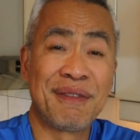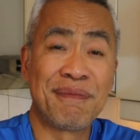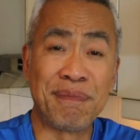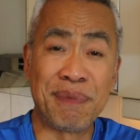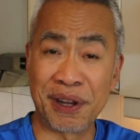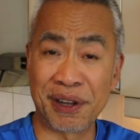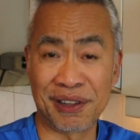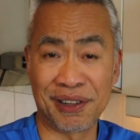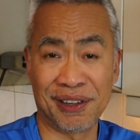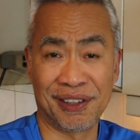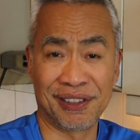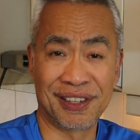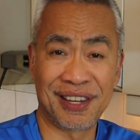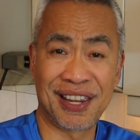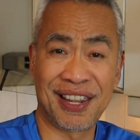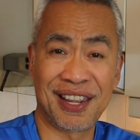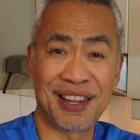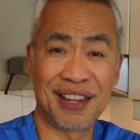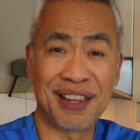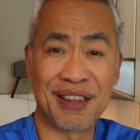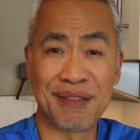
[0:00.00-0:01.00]
pickled
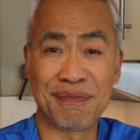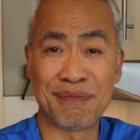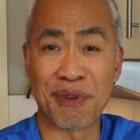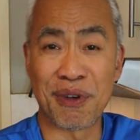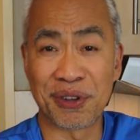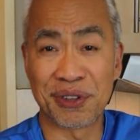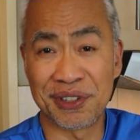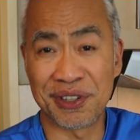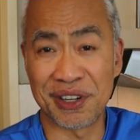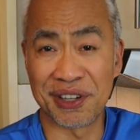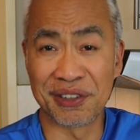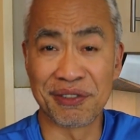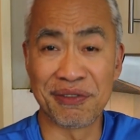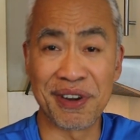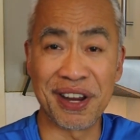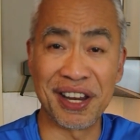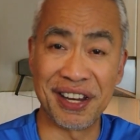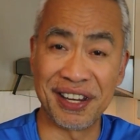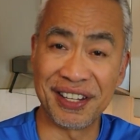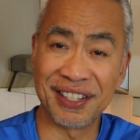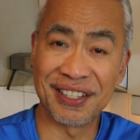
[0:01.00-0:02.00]
mustard
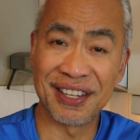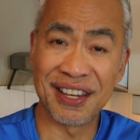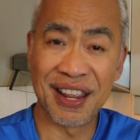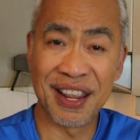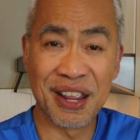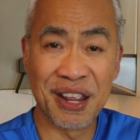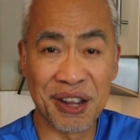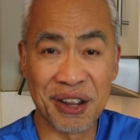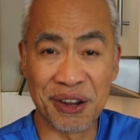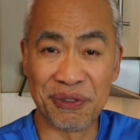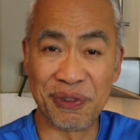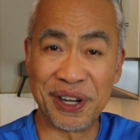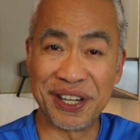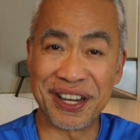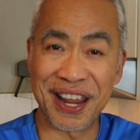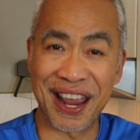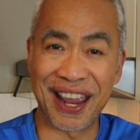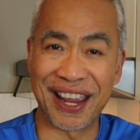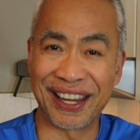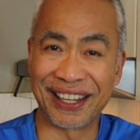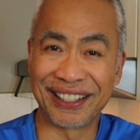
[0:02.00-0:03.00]
greens with
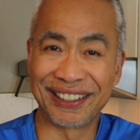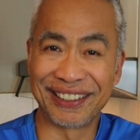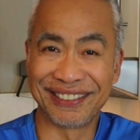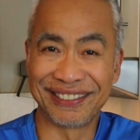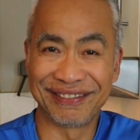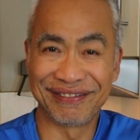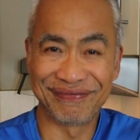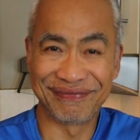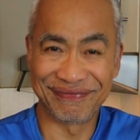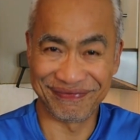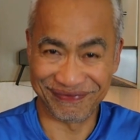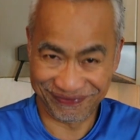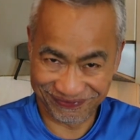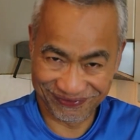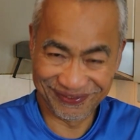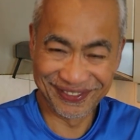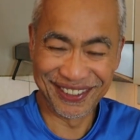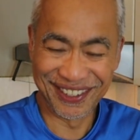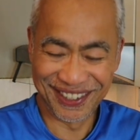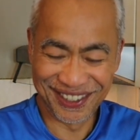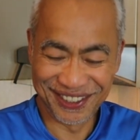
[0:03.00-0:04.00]
egg.
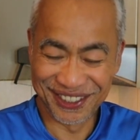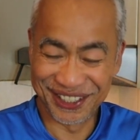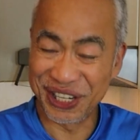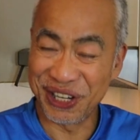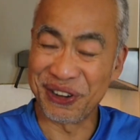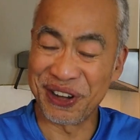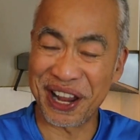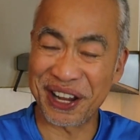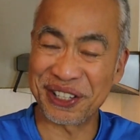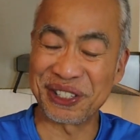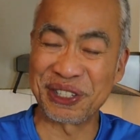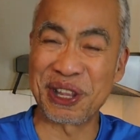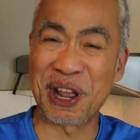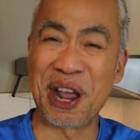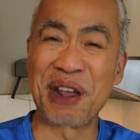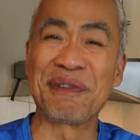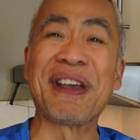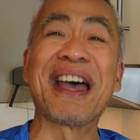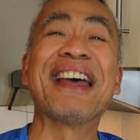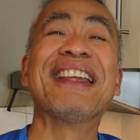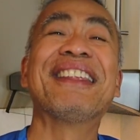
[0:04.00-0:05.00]
See you next
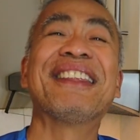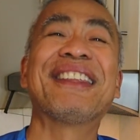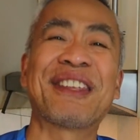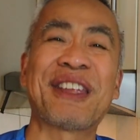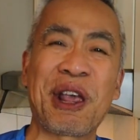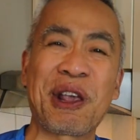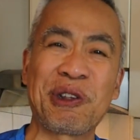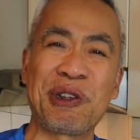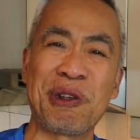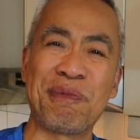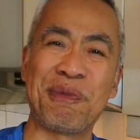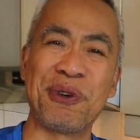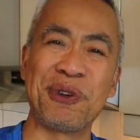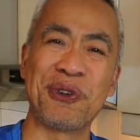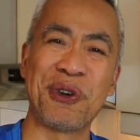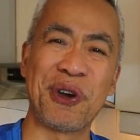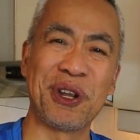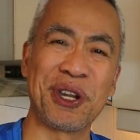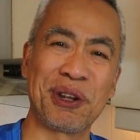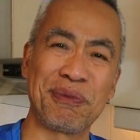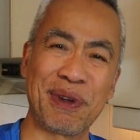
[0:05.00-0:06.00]
time and thank you for
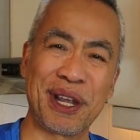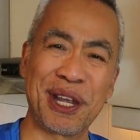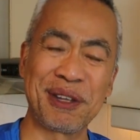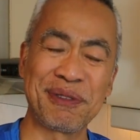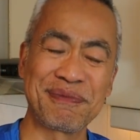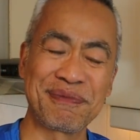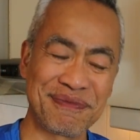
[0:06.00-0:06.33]
joining me.